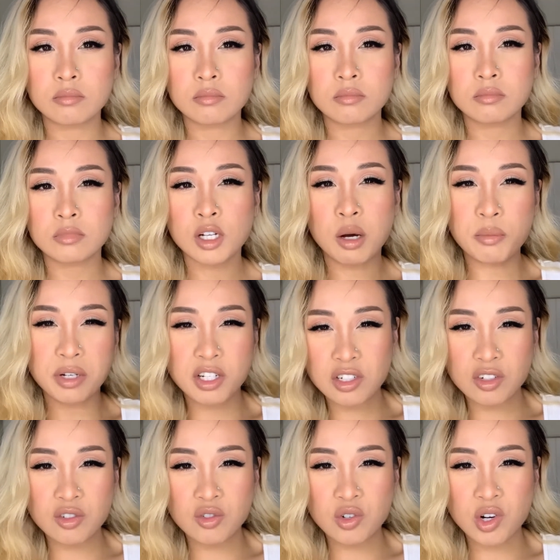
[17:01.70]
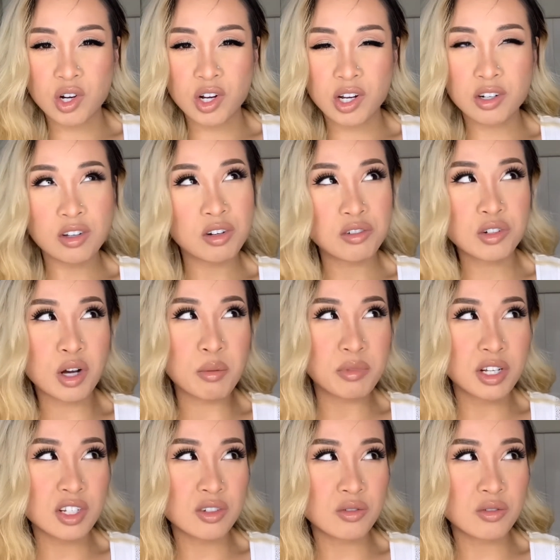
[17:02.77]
Combination dry, no, combination